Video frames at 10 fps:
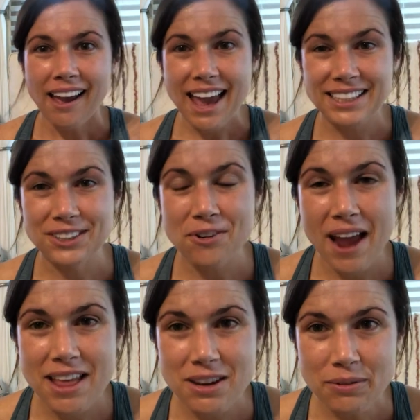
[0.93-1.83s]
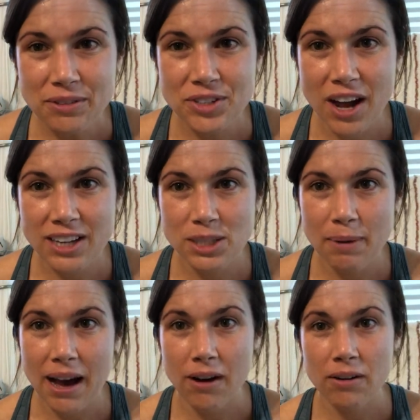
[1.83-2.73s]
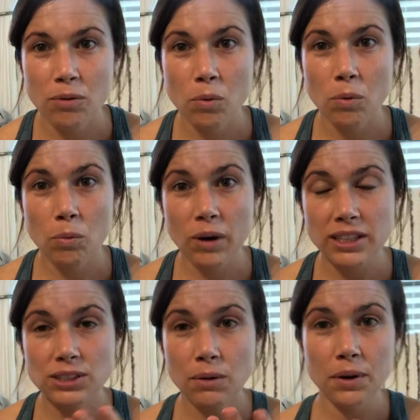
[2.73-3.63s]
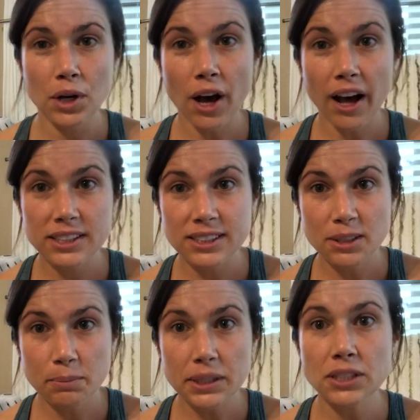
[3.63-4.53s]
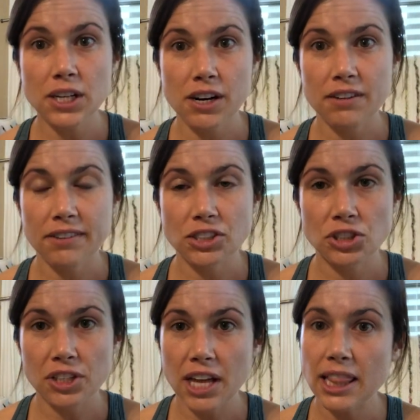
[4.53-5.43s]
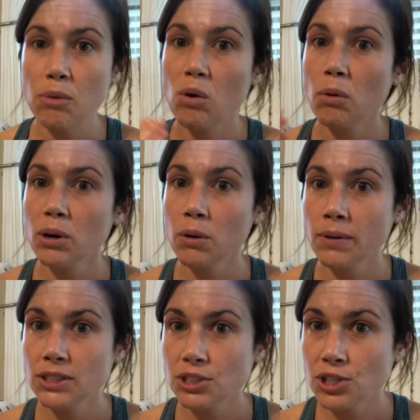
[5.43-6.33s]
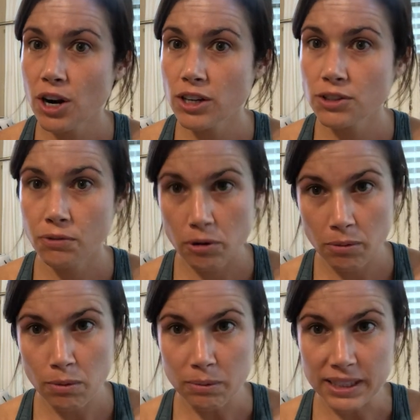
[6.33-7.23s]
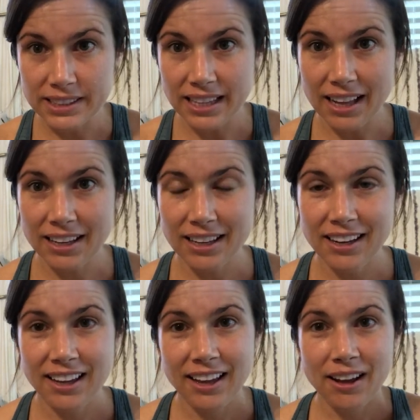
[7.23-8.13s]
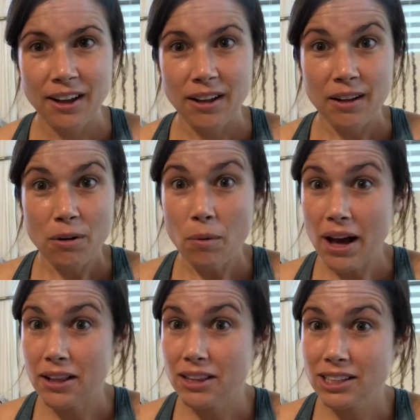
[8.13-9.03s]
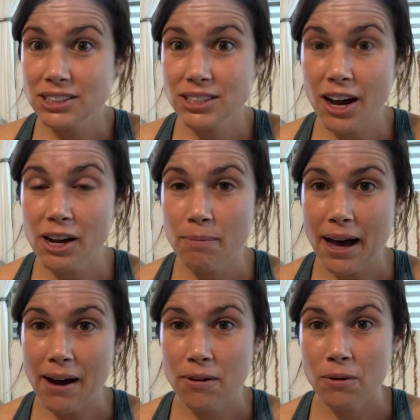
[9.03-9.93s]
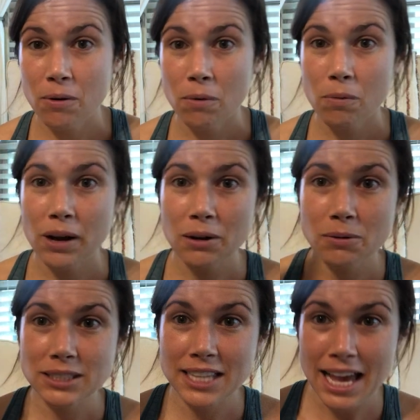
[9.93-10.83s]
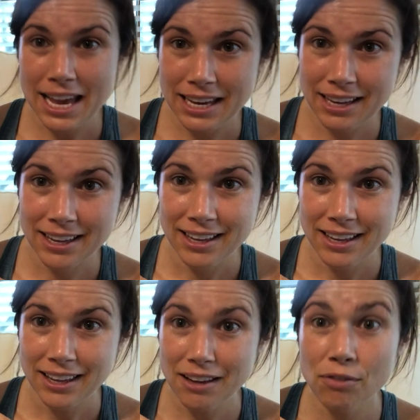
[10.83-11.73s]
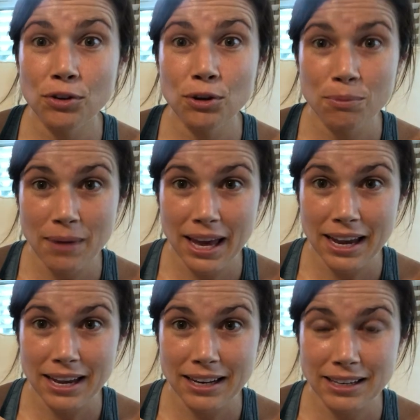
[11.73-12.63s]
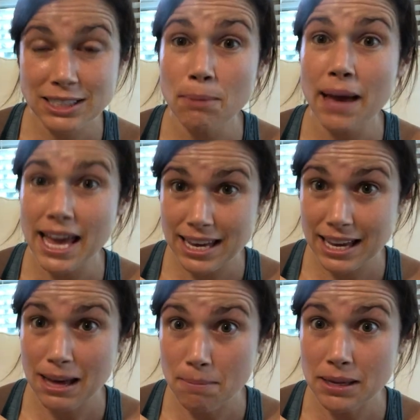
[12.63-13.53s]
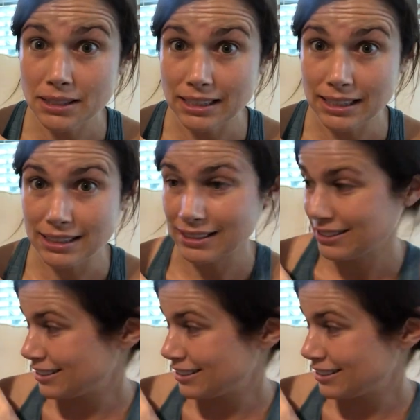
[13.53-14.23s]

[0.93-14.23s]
Hey, so now that we've talked about what it's going to cost to build our invention and then what we're going to charge for it when we sell it, well, let's talk about what it would take if you made to make a million.